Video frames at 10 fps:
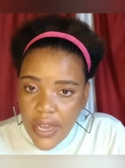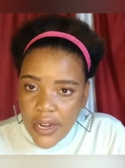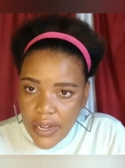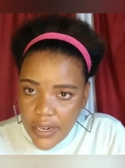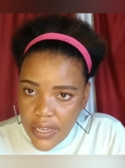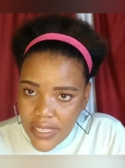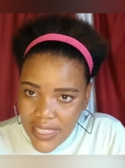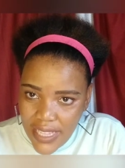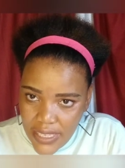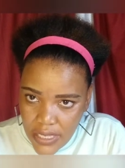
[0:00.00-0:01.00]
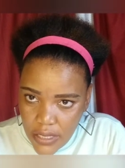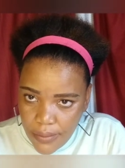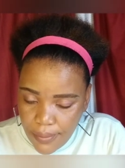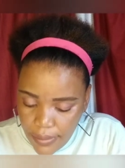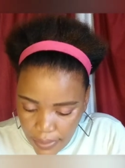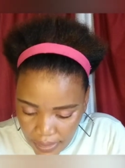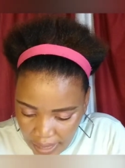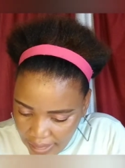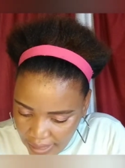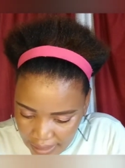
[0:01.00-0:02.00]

recklessness. Hmm?